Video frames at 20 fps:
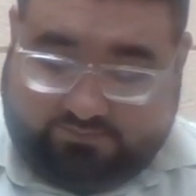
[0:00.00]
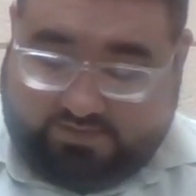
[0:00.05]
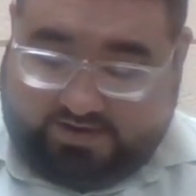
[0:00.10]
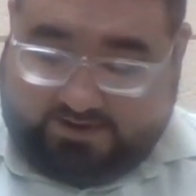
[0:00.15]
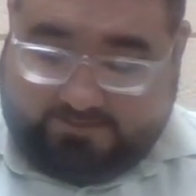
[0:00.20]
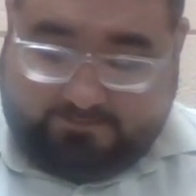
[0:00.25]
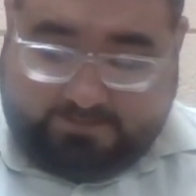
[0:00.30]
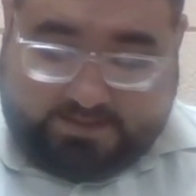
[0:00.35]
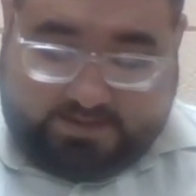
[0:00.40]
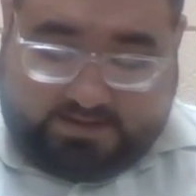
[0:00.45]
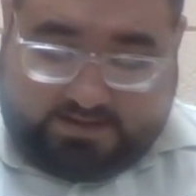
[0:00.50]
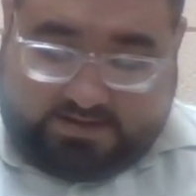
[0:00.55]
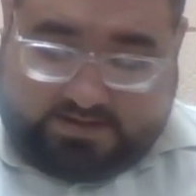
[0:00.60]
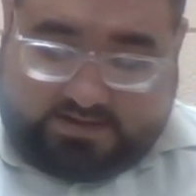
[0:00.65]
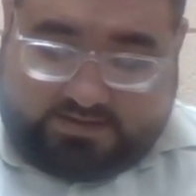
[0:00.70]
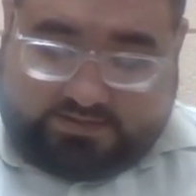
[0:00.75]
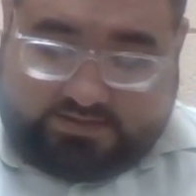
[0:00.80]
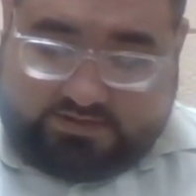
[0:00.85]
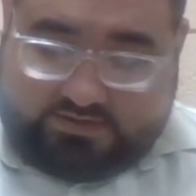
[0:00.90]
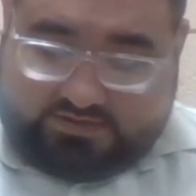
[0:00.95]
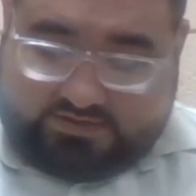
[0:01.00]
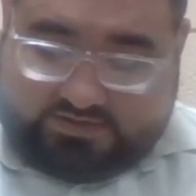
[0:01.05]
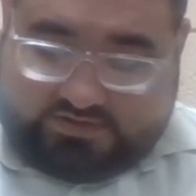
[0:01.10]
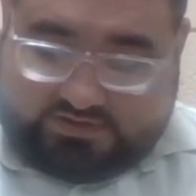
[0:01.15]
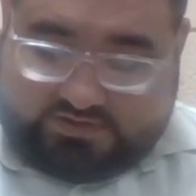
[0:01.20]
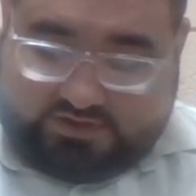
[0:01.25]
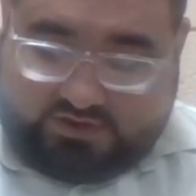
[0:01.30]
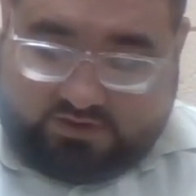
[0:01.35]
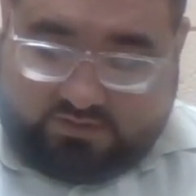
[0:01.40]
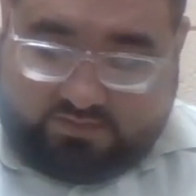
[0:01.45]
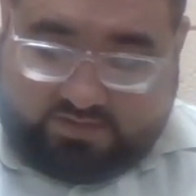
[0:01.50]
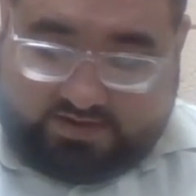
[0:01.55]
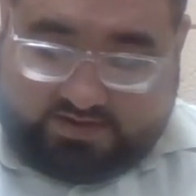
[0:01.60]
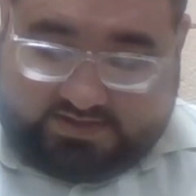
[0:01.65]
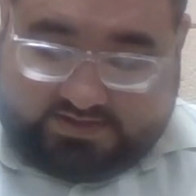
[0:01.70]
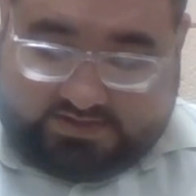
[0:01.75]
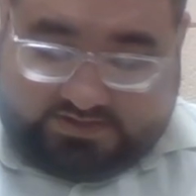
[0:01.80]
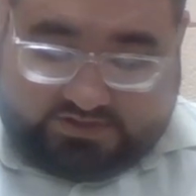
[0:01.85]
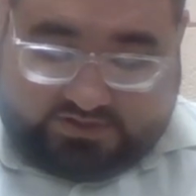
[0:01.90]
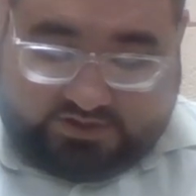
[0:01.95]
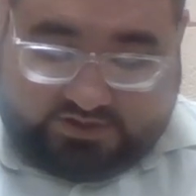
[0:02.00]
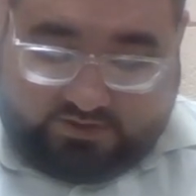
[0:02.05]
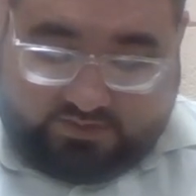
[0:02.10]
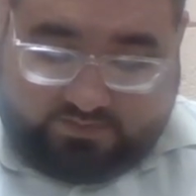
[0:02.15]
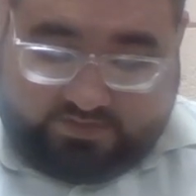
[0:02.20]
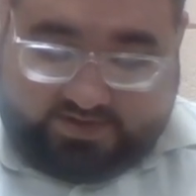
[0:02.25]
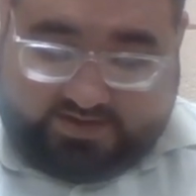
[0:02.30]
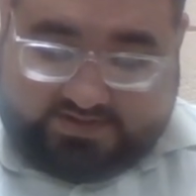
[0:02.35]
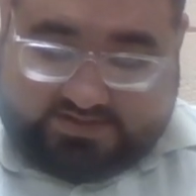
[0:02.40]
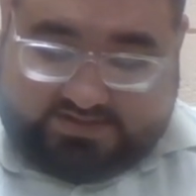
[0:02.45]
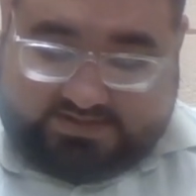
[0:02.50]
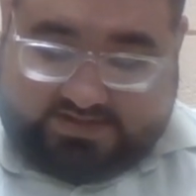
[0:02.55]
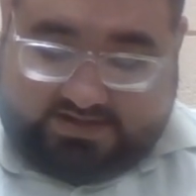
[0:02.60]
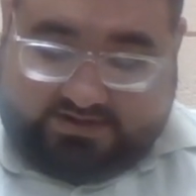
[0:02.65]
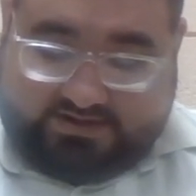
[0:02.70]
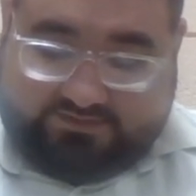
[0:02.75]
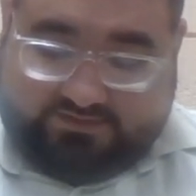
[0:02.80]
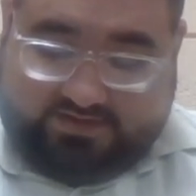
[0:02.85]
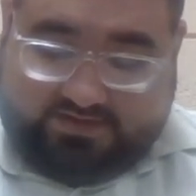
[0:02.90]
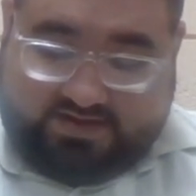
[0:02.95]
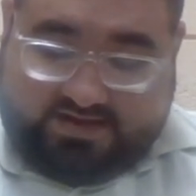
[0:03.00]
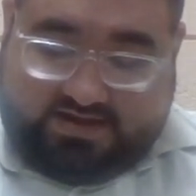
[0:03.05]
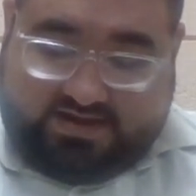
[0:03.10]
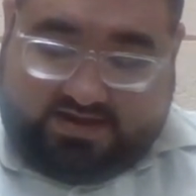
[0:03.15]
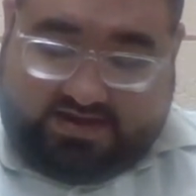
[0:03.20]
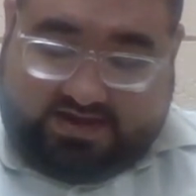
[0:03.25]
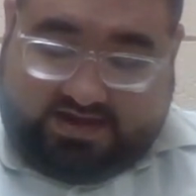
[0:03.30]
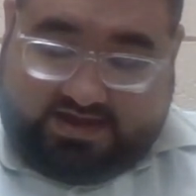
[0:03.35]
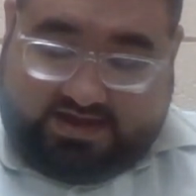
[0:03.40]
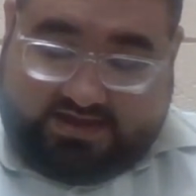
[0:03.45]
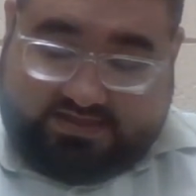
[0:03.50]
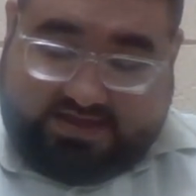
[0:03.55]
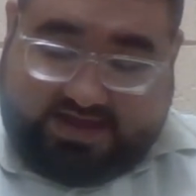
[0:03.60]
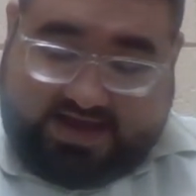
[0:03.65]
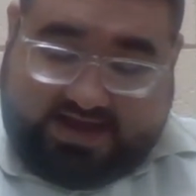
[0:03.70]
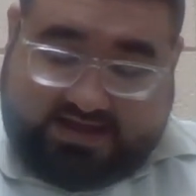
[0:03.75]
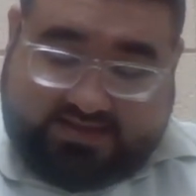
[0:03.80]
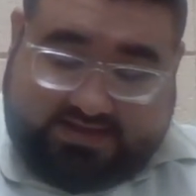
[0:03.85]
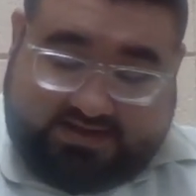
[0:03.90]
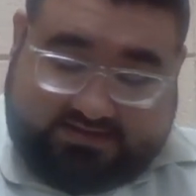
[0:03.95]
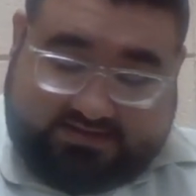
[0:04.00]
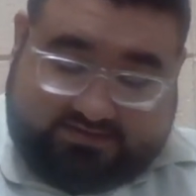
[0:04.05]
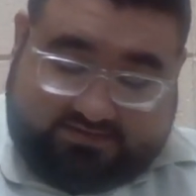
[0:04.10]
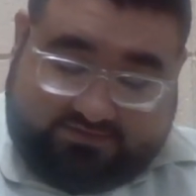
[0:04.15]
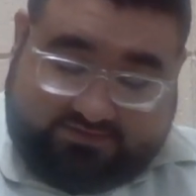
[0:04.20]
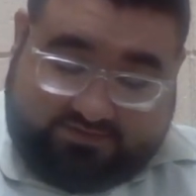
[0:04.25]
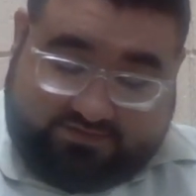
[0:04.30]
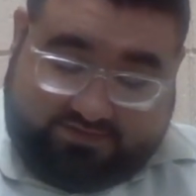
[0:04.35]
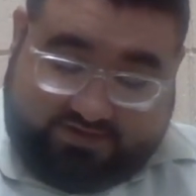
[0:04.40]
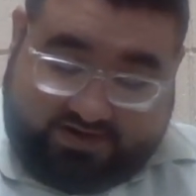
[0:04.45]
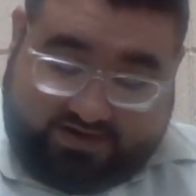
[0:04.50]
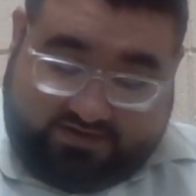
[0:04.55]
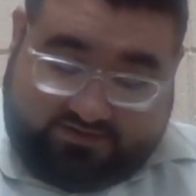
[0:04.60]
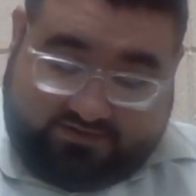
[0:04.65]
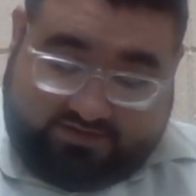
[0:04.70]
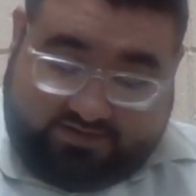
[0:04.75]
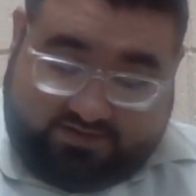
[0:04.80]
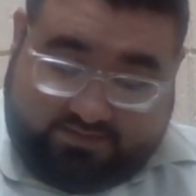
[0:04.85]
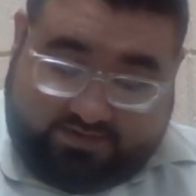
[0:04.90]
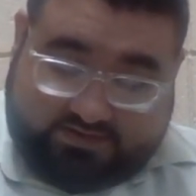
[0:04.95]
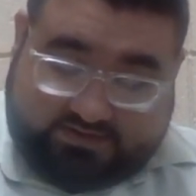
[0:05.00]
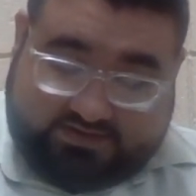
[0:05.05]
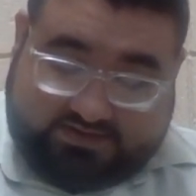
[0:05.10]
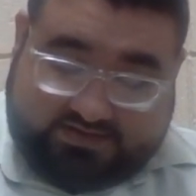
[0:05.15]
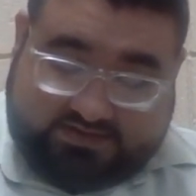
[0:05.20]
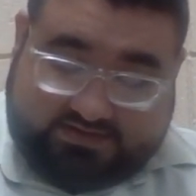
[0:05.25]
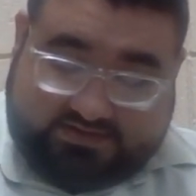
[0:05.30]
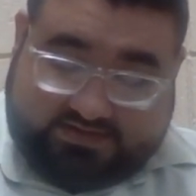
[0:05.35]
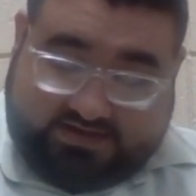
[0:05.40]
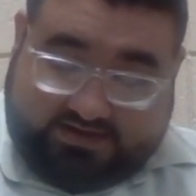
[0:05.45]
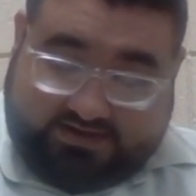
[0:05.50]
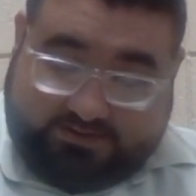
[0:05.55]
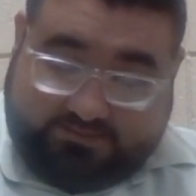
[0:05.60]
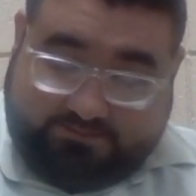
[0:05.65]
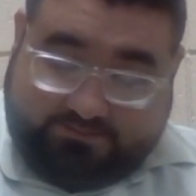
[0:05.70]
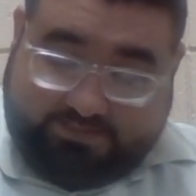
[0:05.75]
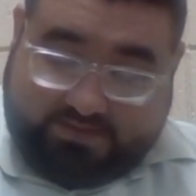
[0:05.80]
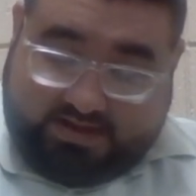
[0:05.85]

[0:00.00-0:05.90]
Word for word: But there's so many stuff in that's very, very much necessary.